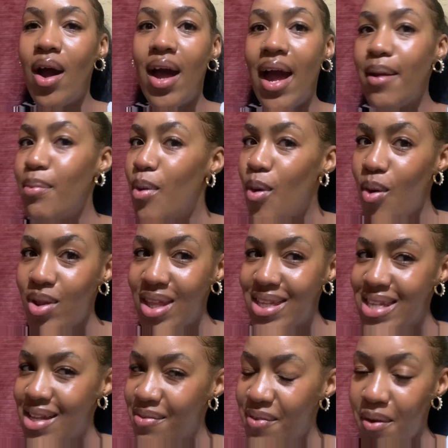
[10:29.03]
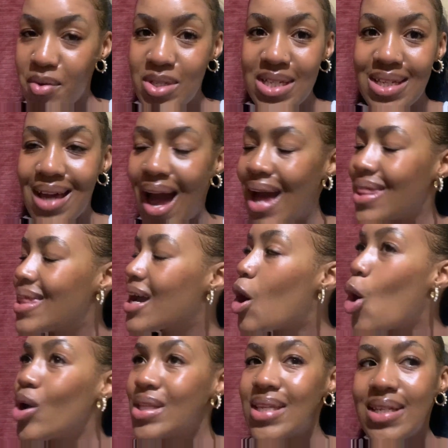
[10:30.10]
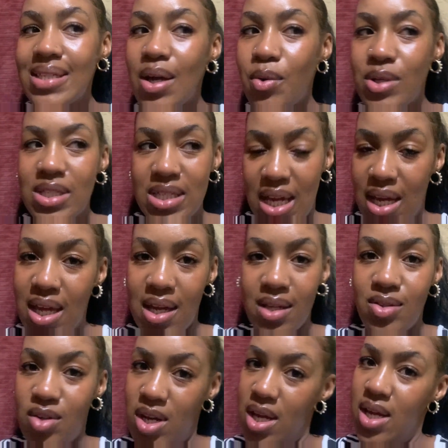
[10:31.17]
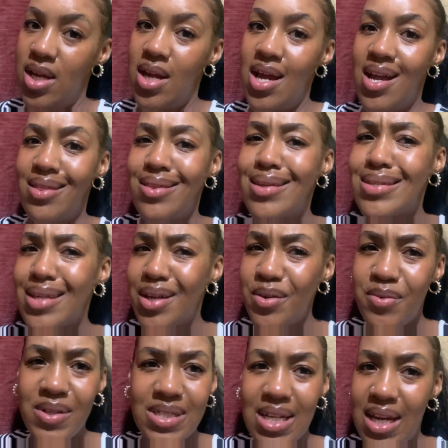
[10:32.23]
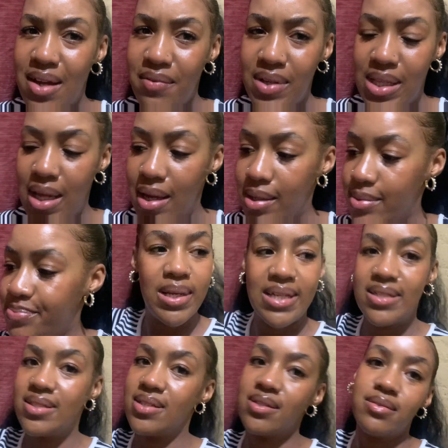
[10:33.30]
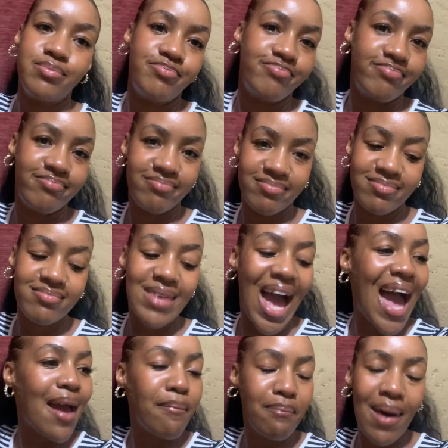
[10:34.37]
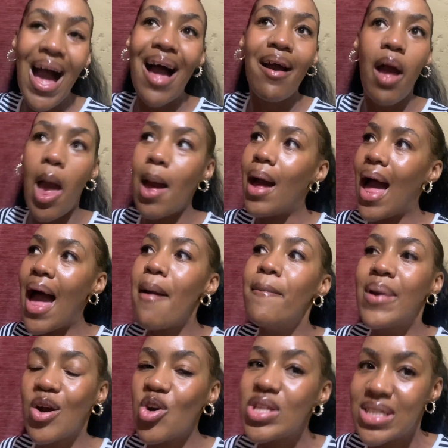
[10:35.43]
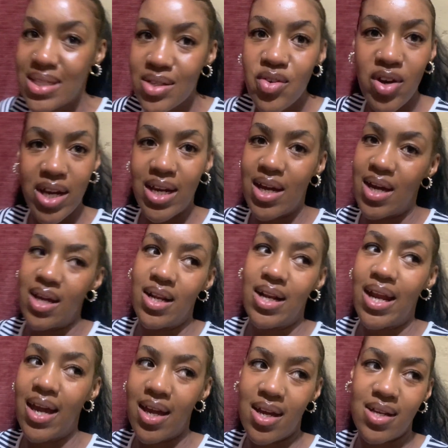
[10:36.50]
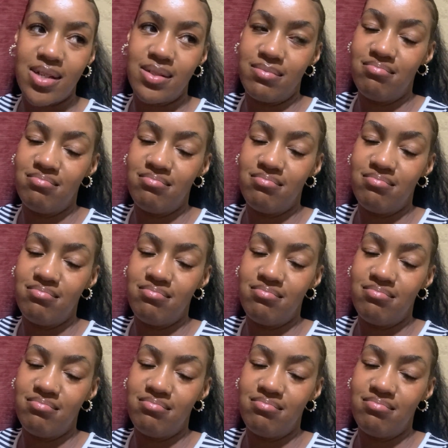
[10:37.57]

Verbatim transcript: hey bo the selfie was uh, the content i was taking today the selfies and everything Jeez, i'm uh, I'm a content creator. Like,